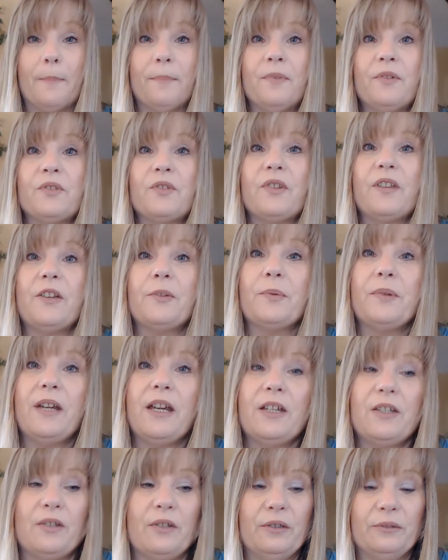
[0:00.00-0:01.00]
So that's what
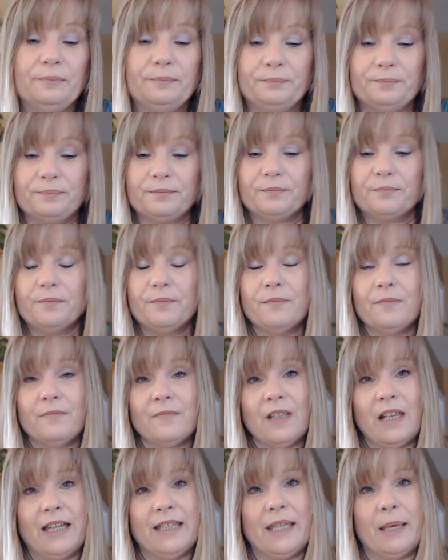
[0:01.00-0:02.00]
I do.
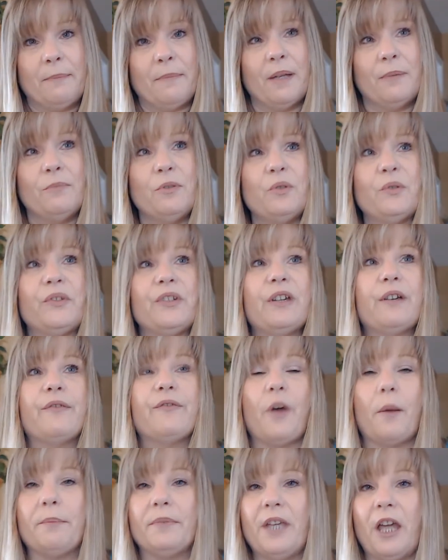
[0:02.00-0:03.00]
I get my music
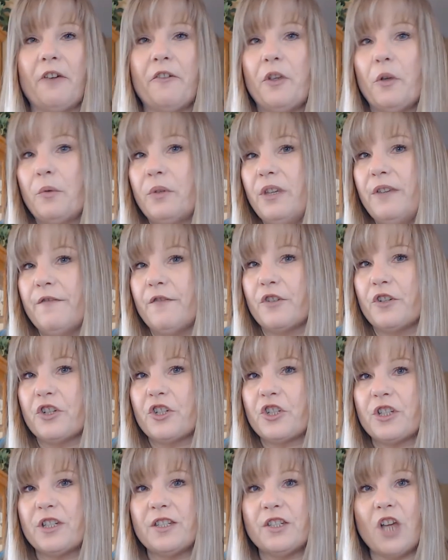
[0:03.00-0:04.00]
from
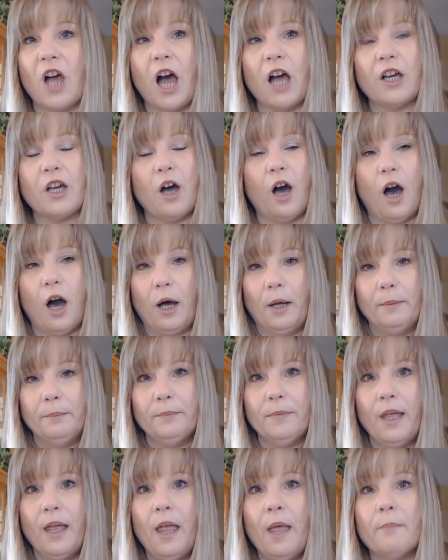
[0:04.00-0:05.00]

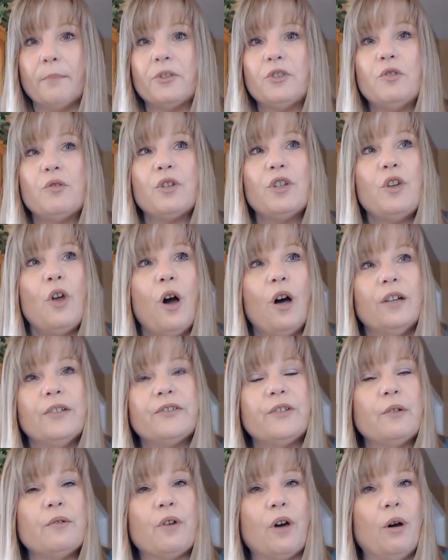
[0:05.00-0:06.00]
karaokeversion.com, but you can
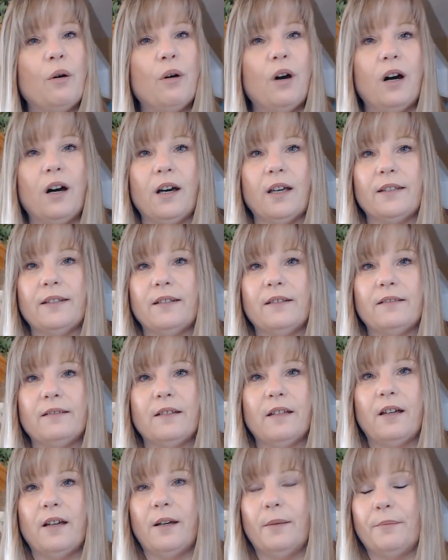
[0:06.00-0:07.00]
also go on
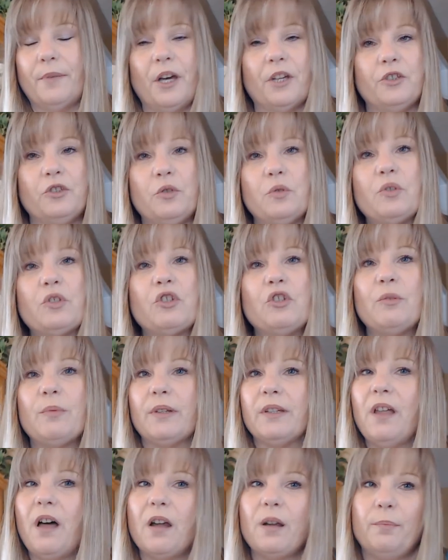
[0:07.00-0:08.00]
YouTube. A
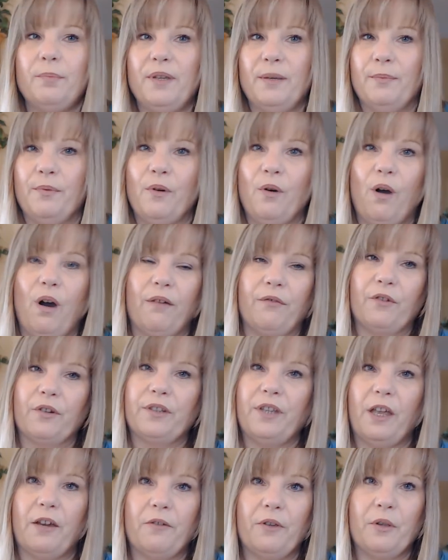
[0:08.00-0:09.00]
lot of people offer
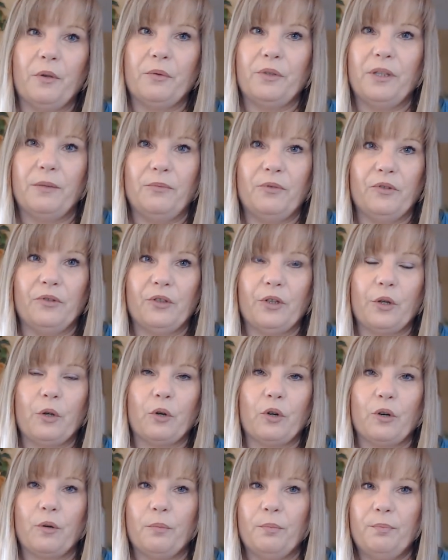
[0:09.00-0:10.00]
karaoke music
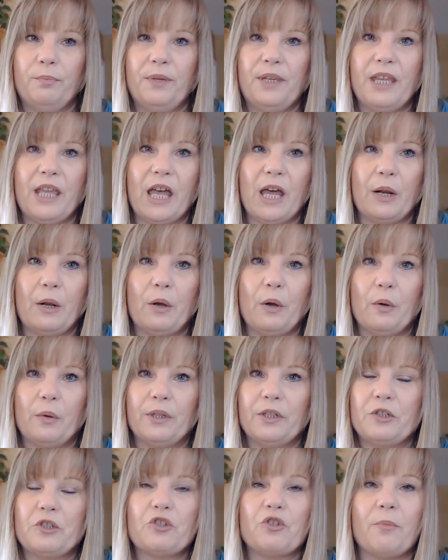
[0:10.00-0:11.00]
or piano,
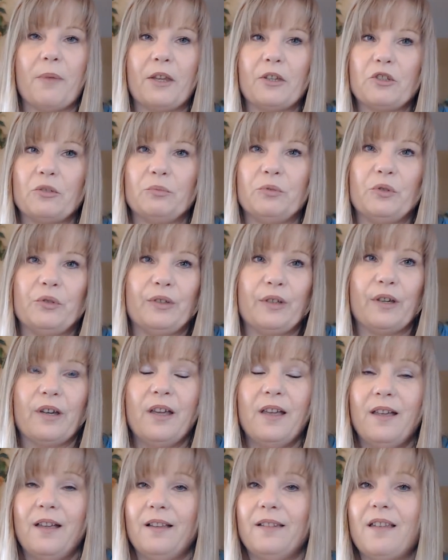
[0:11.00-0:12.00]
instrumental music.
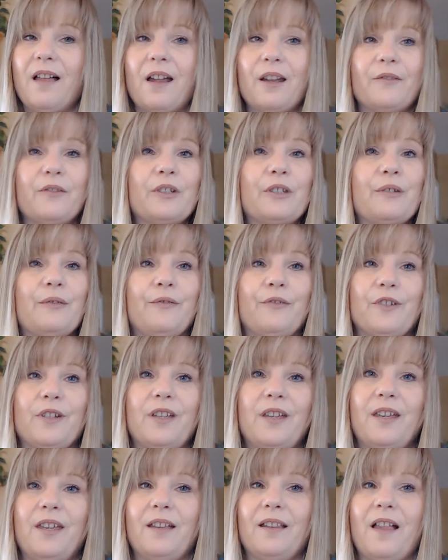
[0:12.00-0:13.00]
A lot of it's
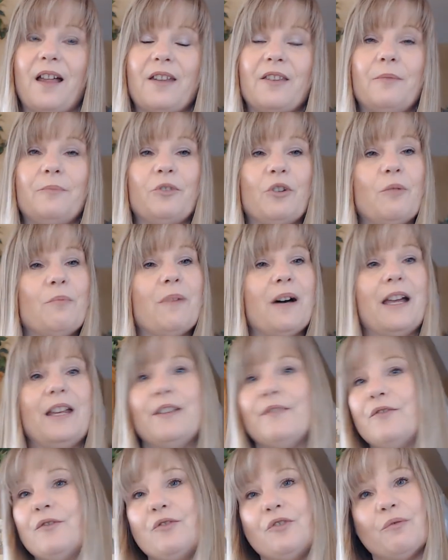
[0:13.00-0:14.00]
free. A lot of them don't mind
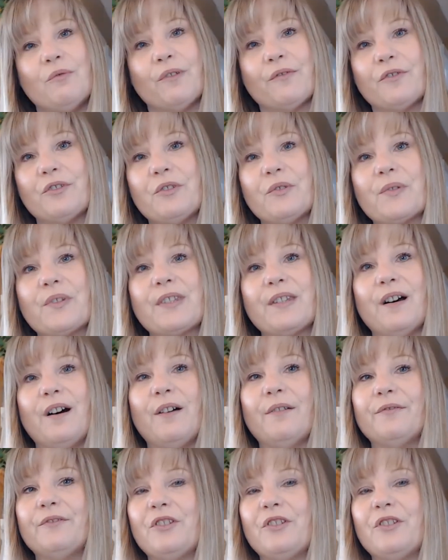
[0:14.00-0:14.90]
if you do it for yourself.